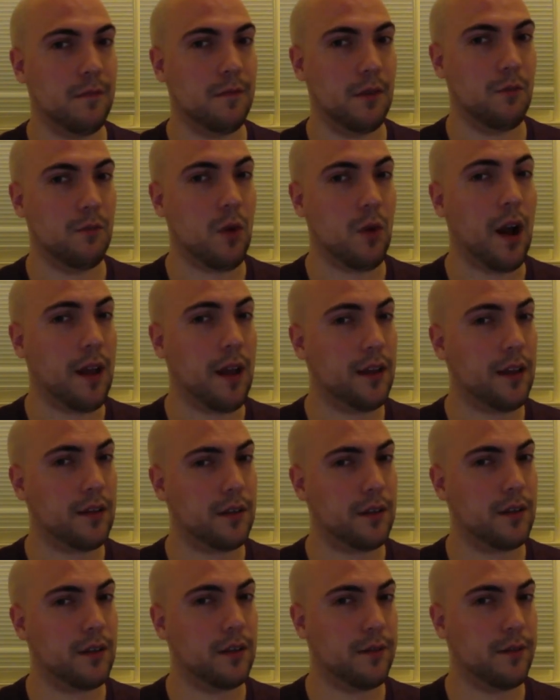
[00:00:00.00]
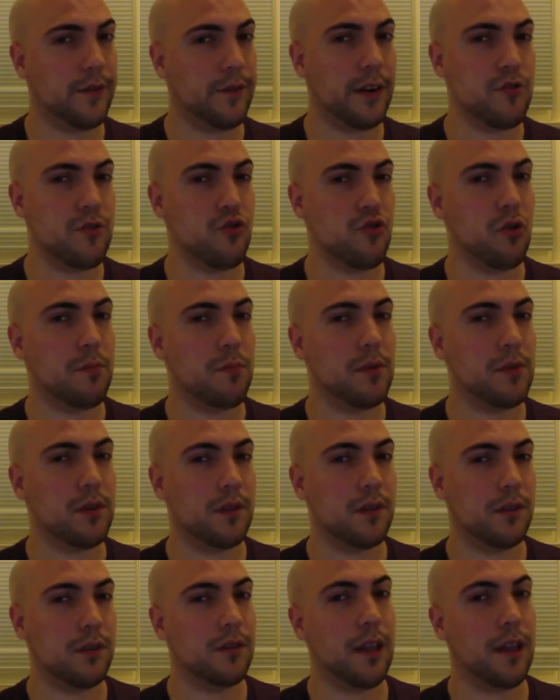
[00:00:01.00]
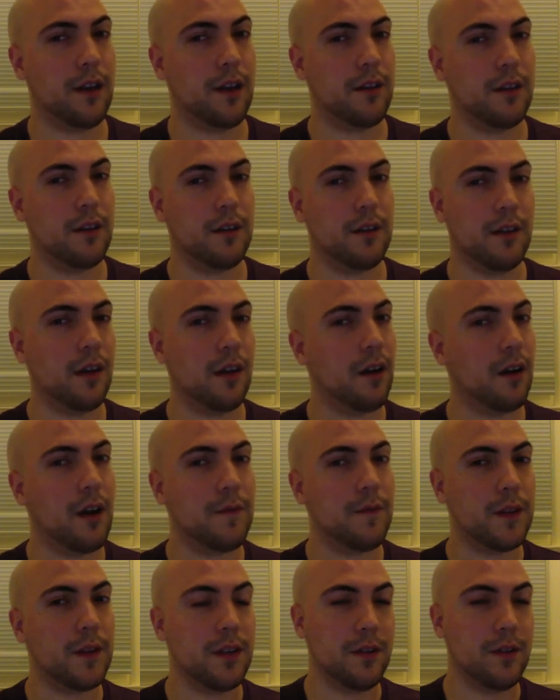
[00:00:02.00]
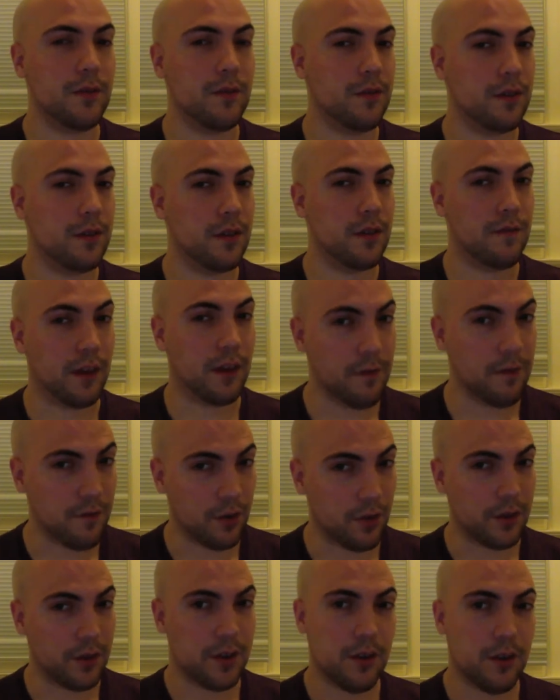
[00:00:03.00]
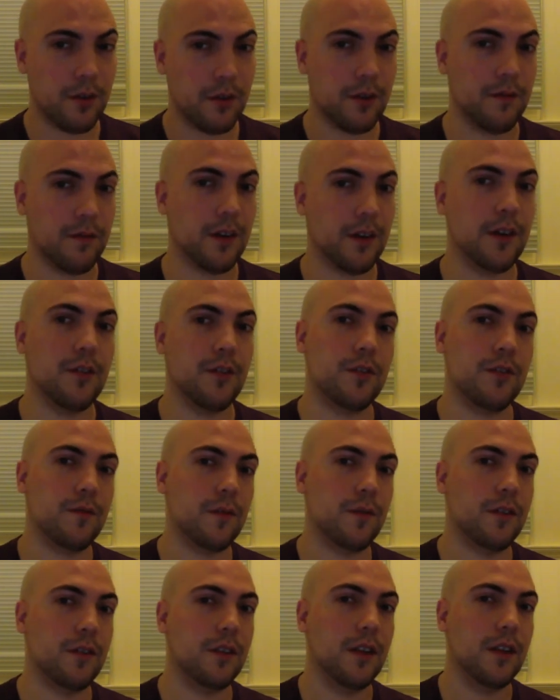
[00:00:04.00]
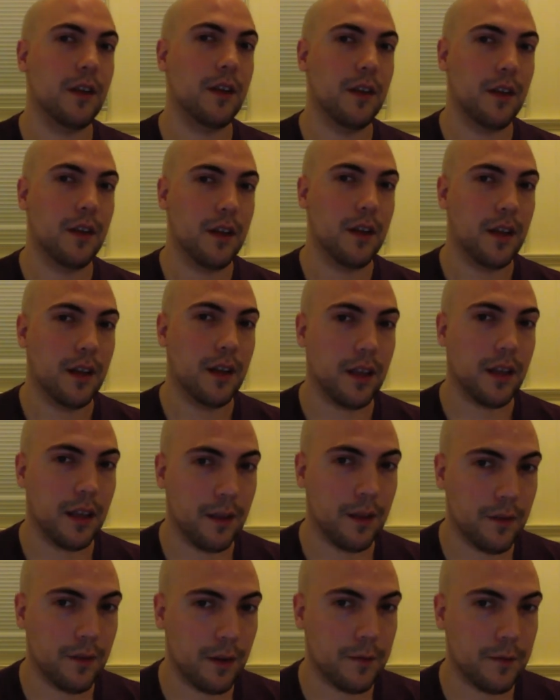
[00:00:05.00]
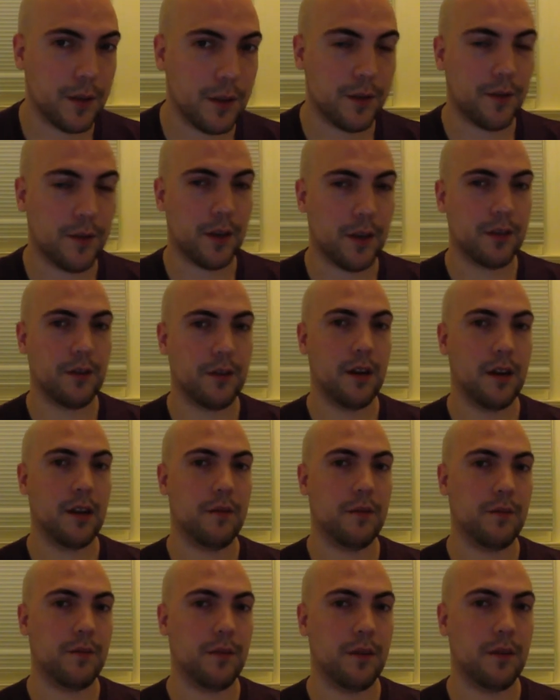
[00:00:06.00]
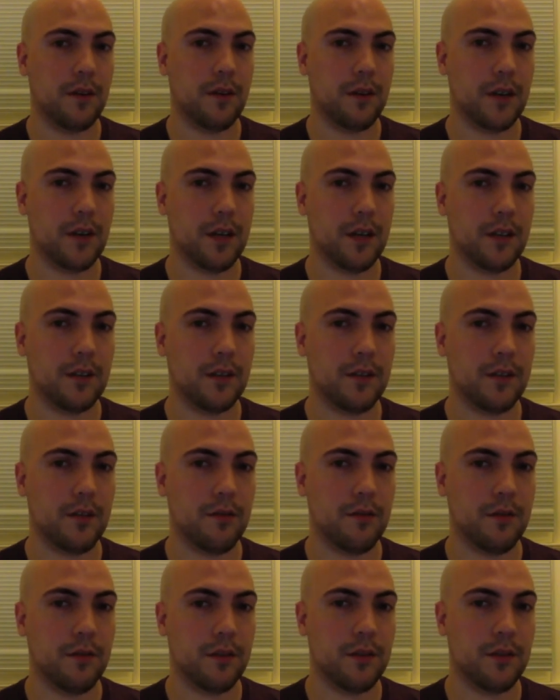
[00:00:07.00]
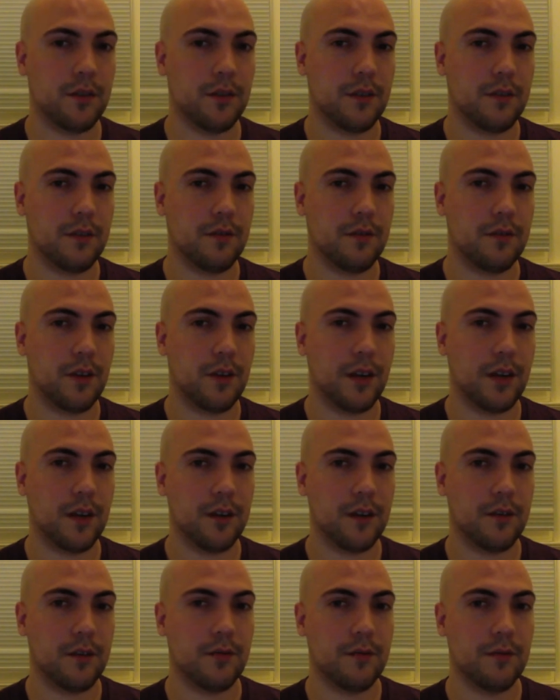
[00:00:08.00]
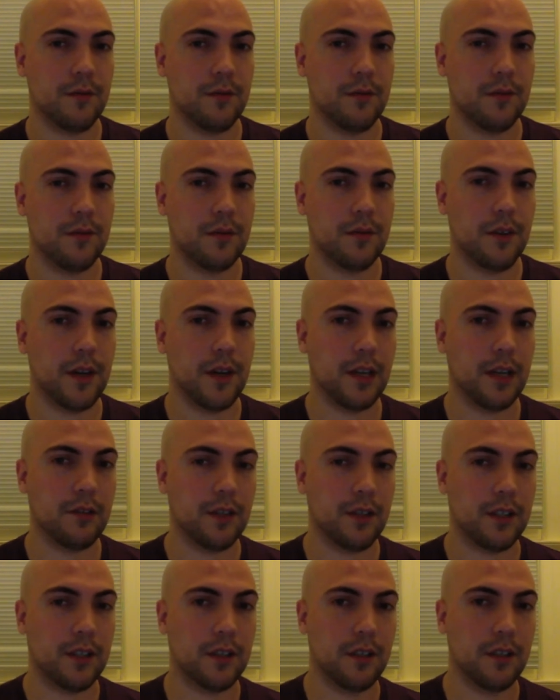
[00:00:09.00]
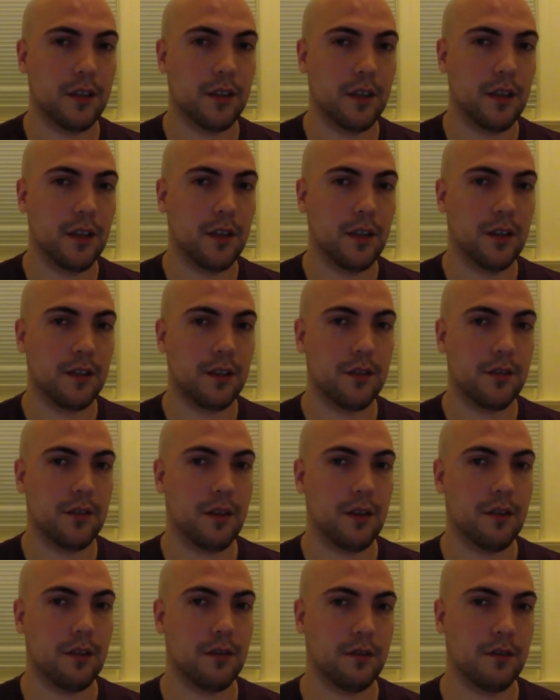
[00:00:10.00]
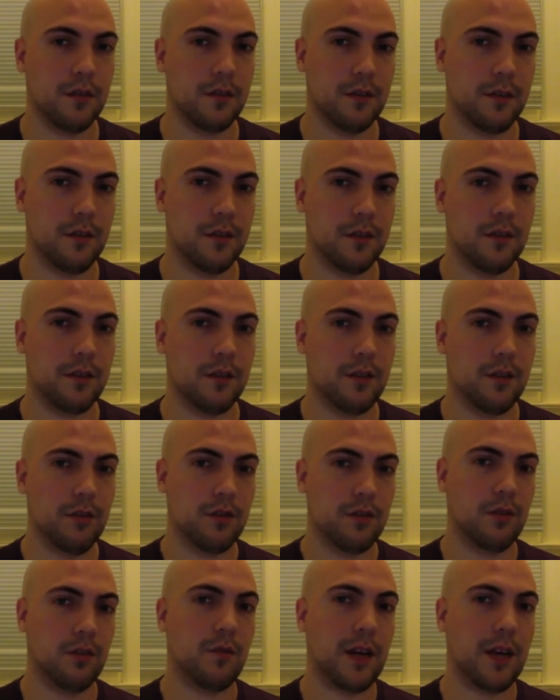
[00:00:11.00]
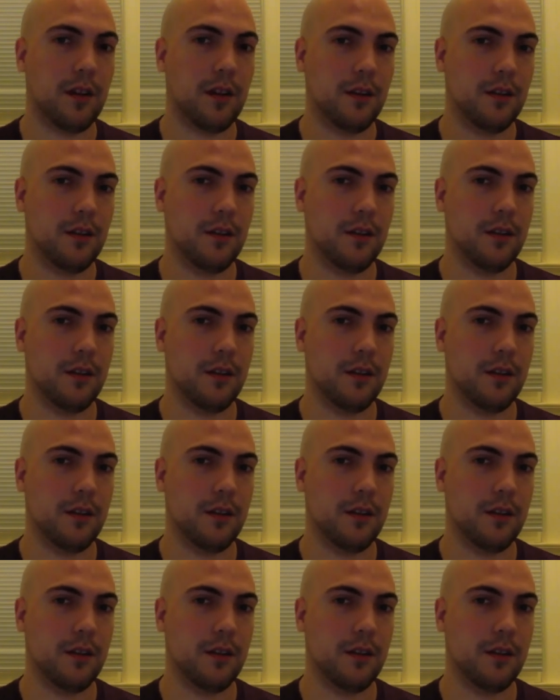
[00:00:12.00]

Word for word: y is, is a very noble letter and often used, very versatile and very useful, even if it's frustrating for uh, students trying to learn English. So use it well.